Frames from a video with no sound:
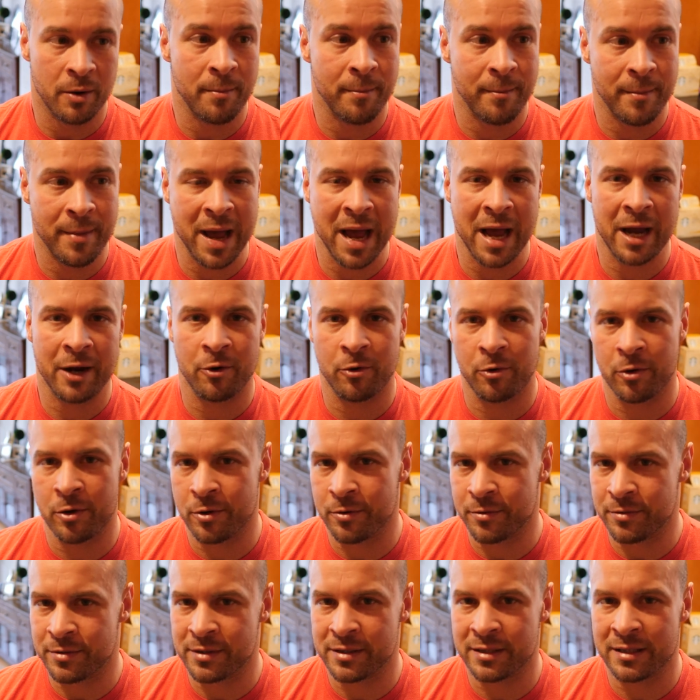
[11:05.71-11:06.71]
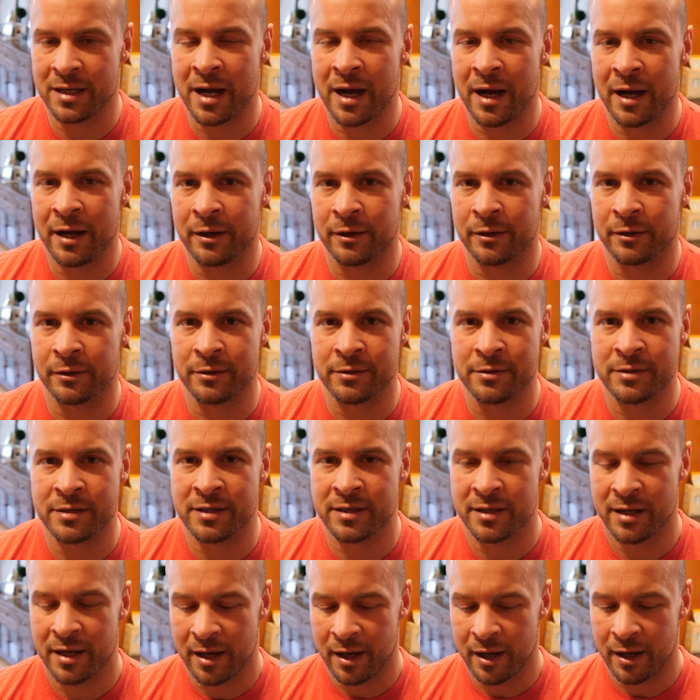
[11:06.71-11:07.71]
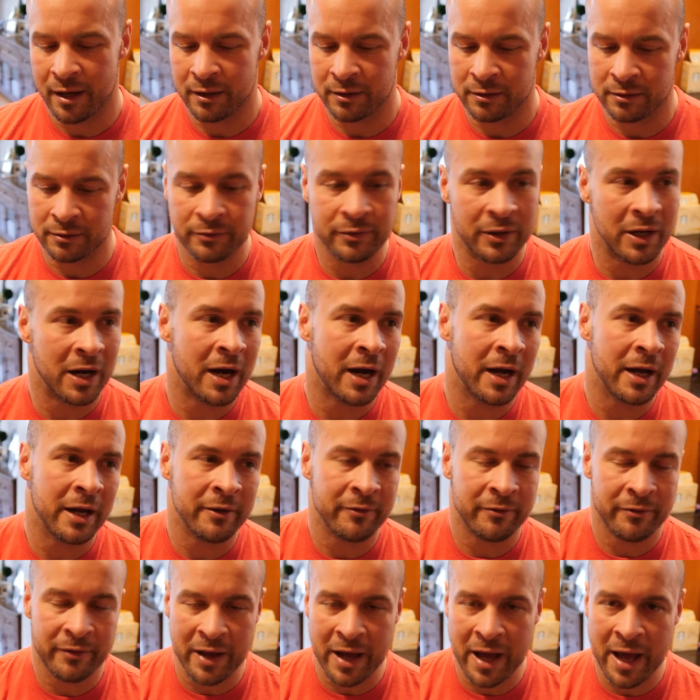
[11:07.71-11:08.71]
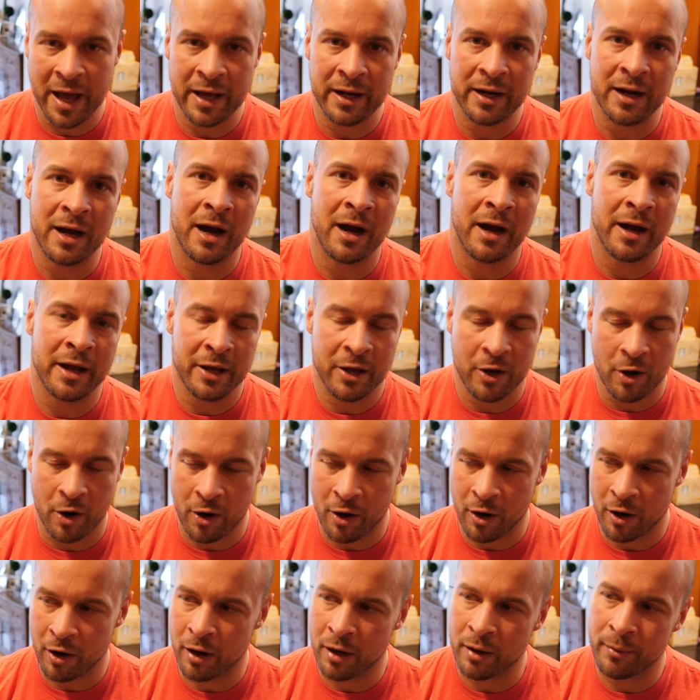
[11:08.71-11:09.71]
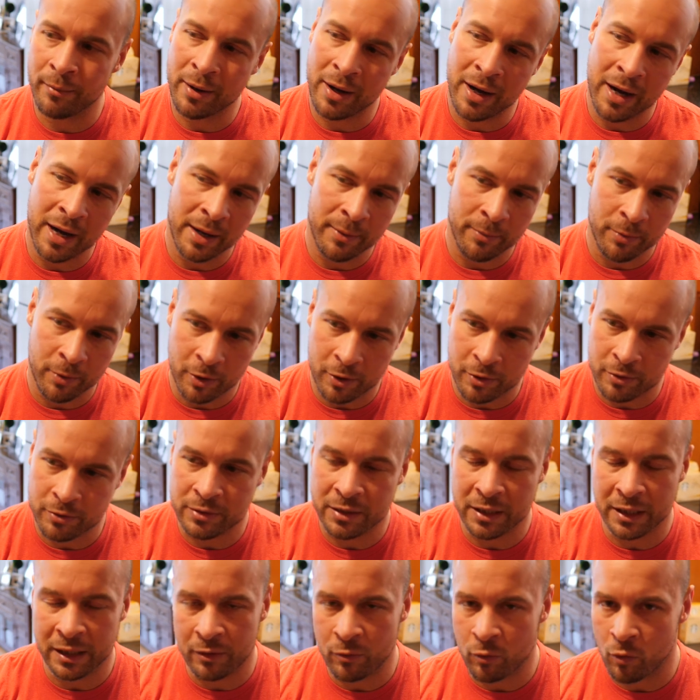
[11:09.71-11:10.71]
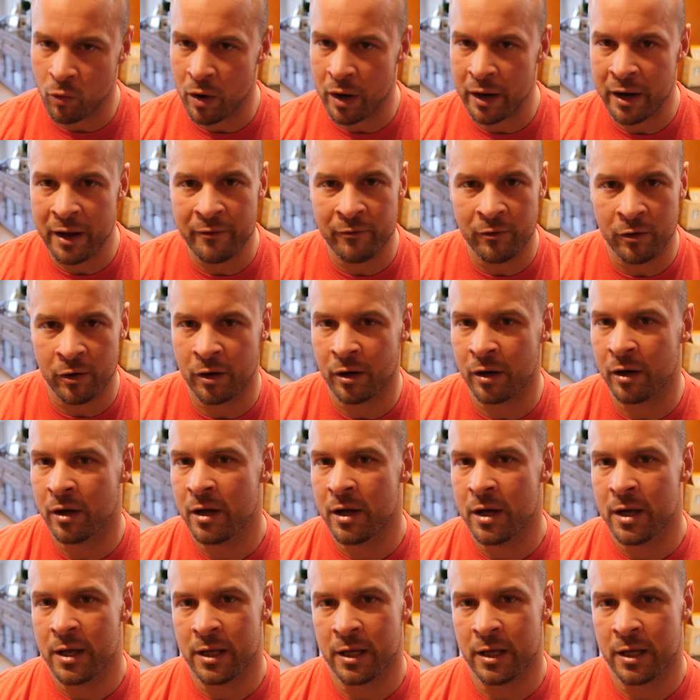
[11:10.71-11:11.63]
macro styles of high fat, high carb, high protein, whatever,